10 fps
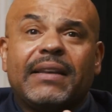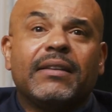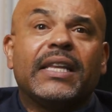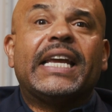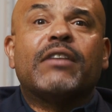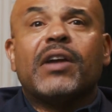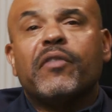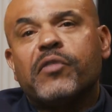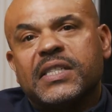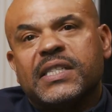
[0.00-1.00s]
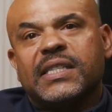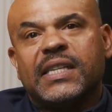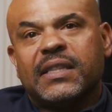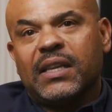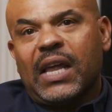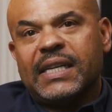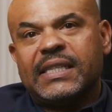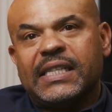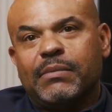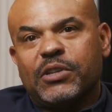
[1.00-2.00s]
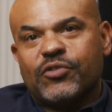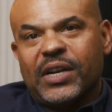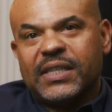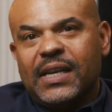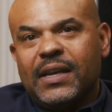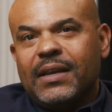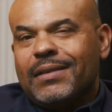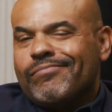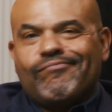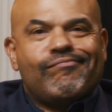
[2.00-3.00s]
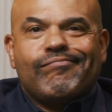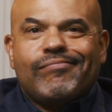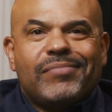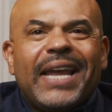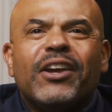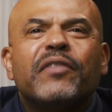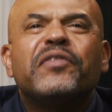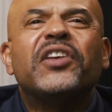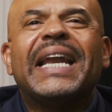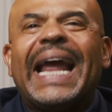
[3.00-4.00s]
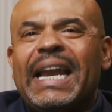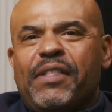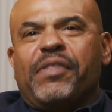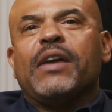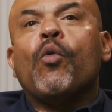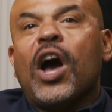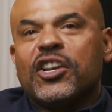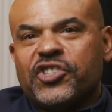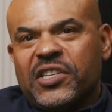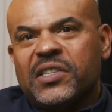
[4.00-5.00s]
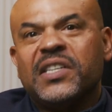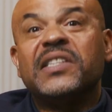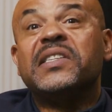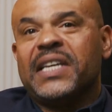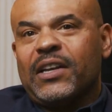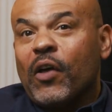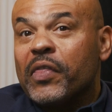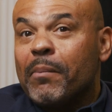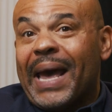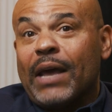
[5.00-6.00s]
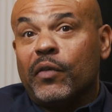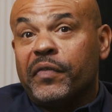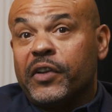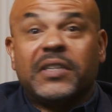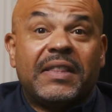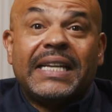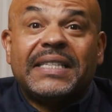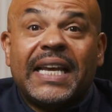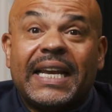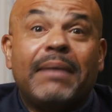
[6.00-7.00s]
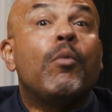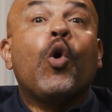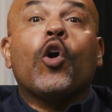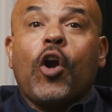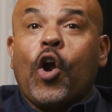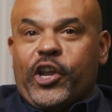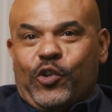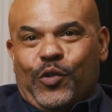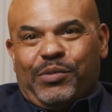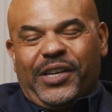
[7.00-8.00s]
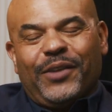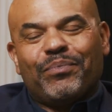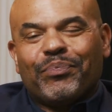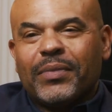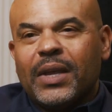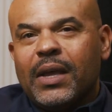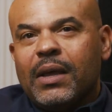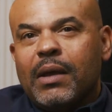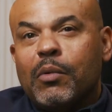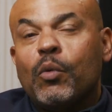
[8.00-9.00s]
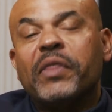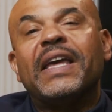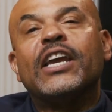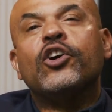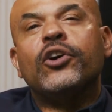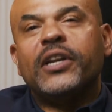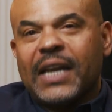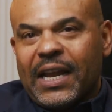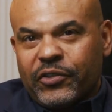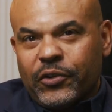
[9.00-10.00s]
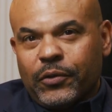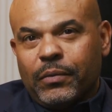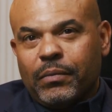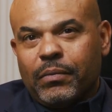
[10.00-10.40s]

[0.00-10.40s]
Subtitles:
that Lincoln references at the Lyceum Address, they could have done anything Washington did on the battlefield, and they did, and more, arguably. But what they could not do,